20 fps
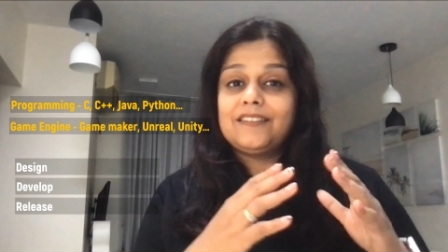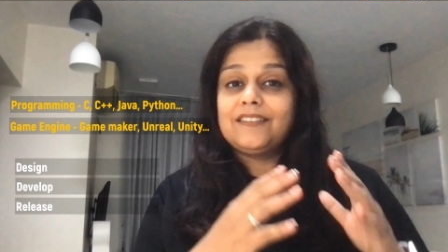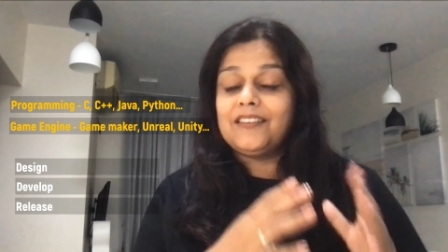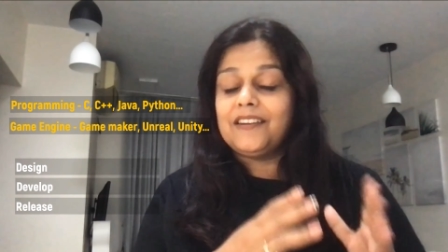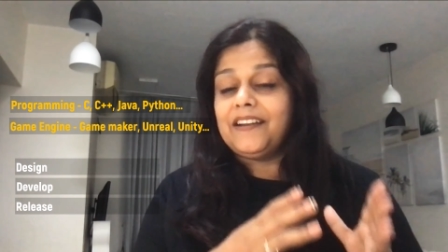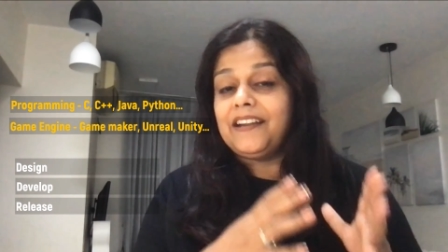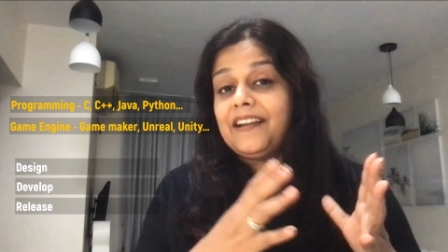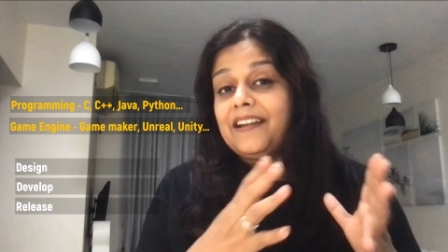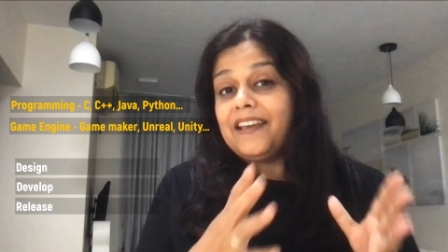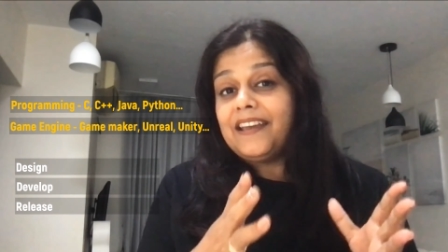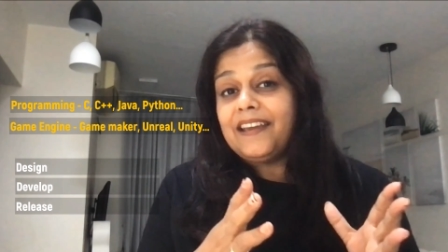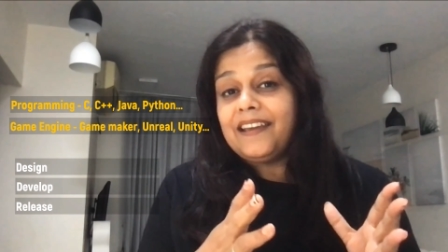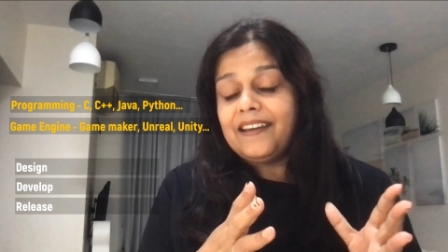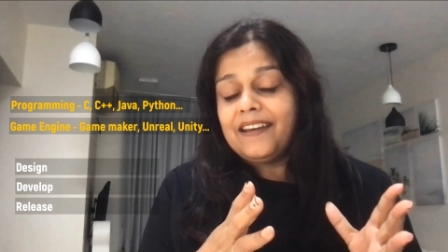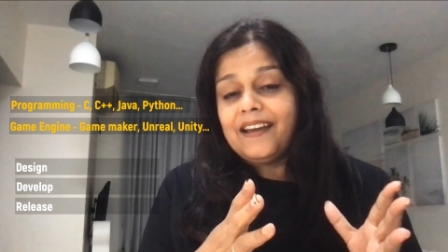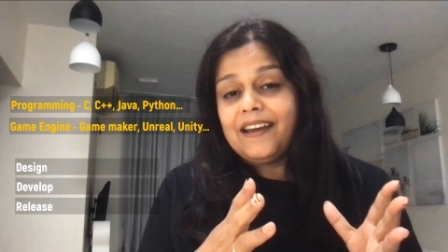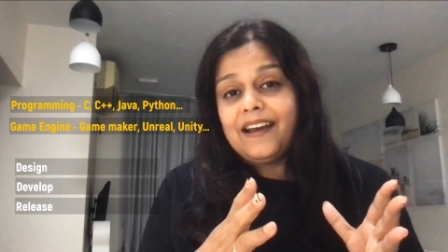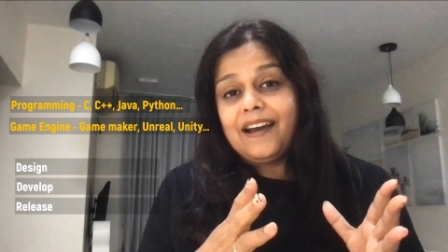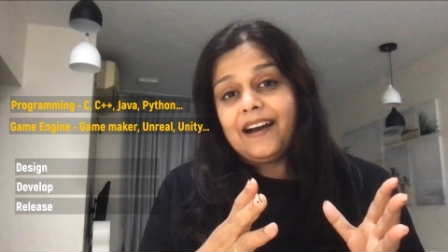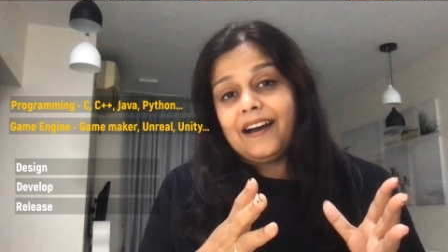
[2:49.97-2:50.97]
3D
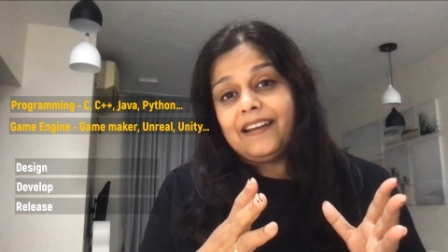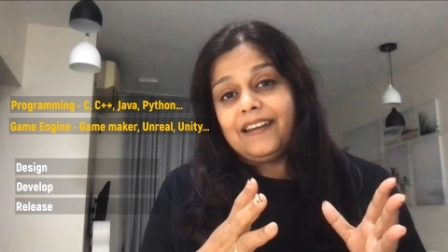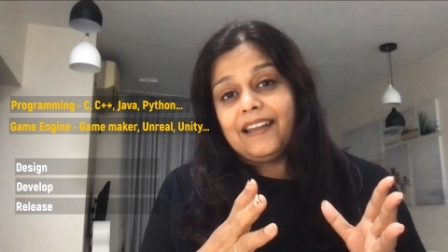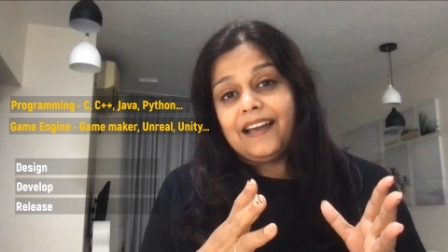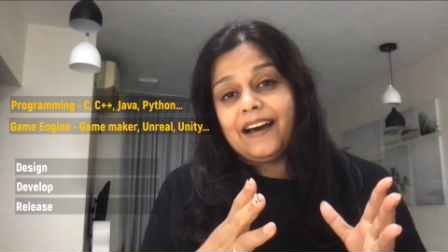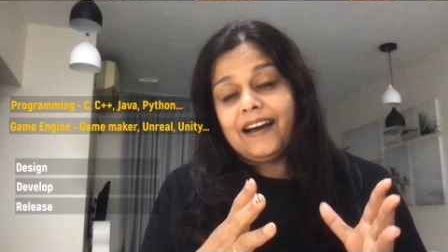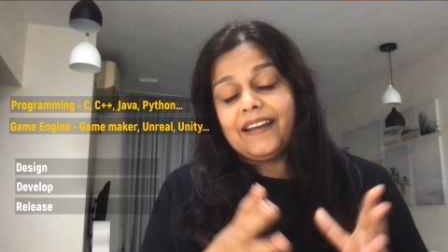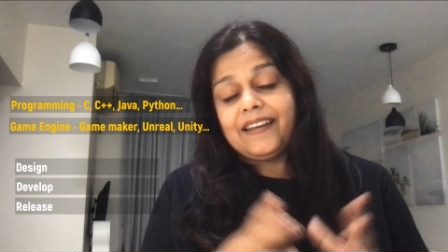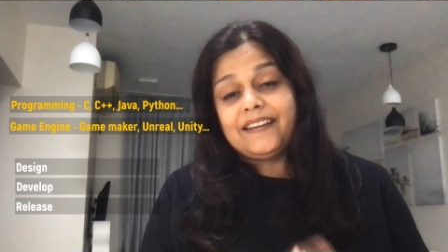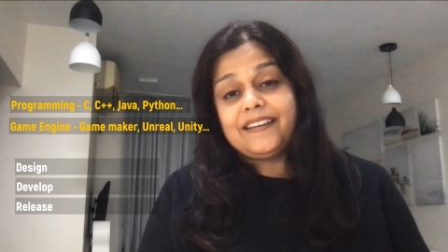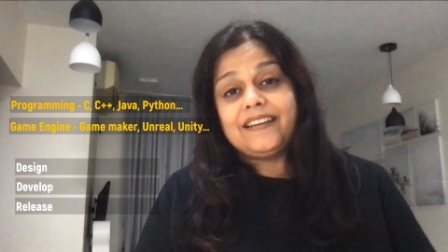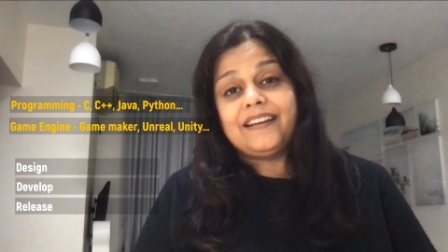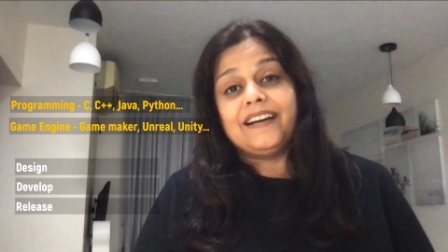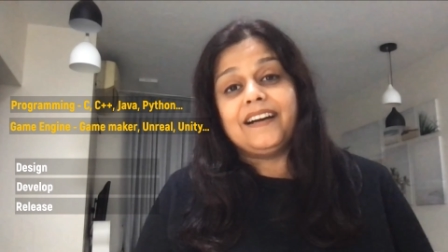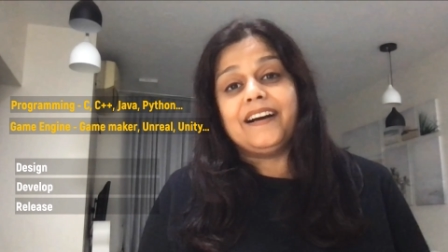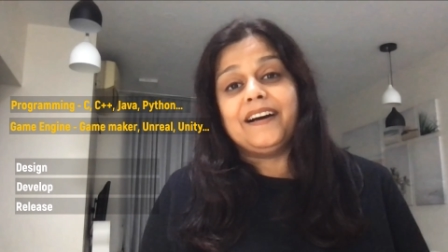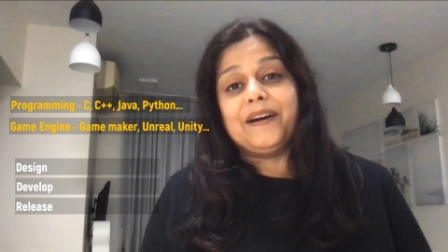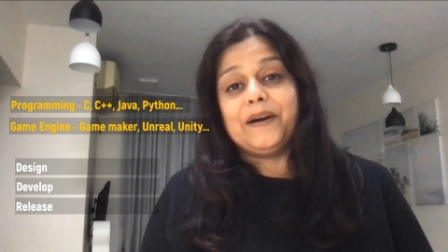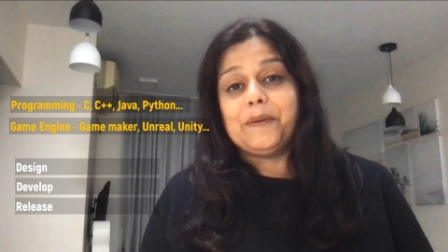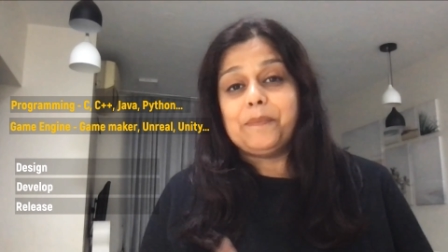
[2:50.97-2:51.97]
like
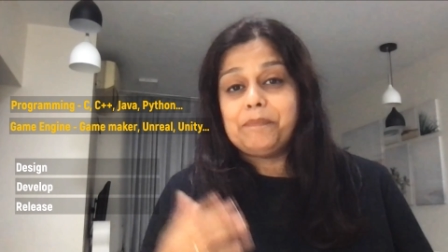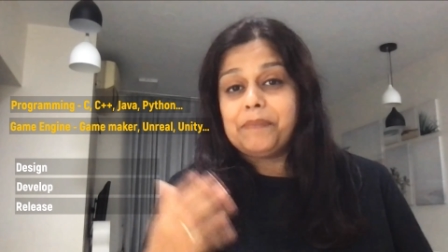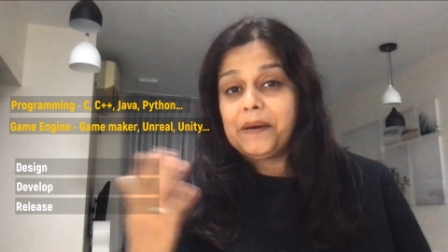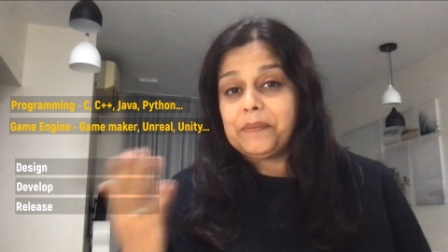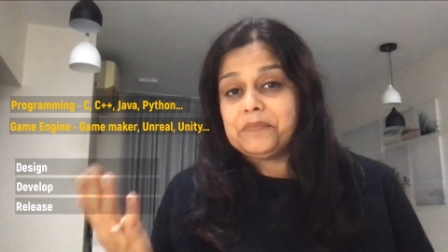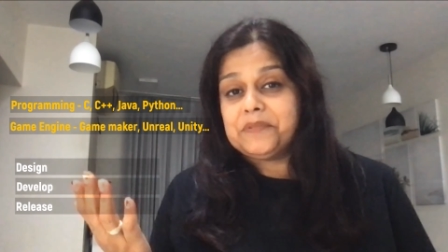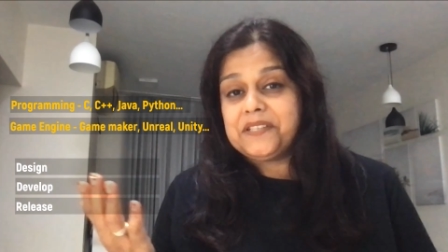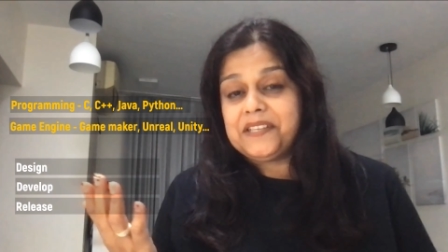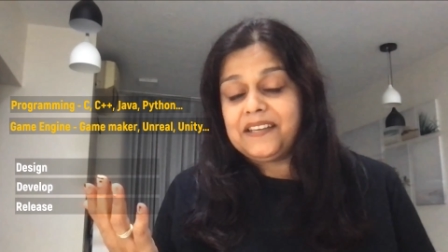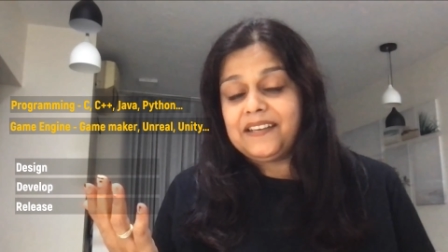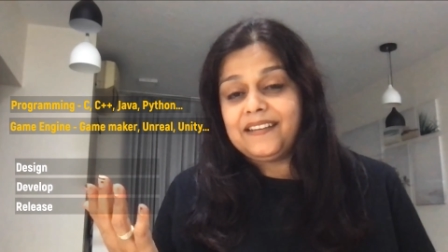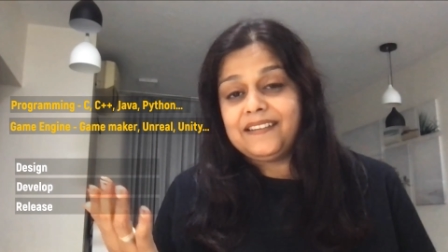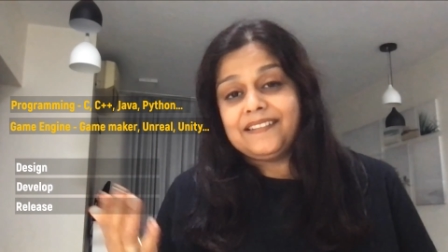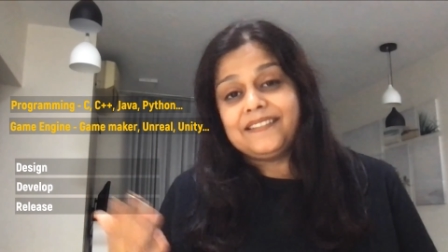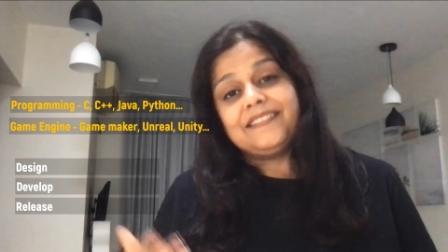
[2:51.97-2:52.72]
uh, PUBG,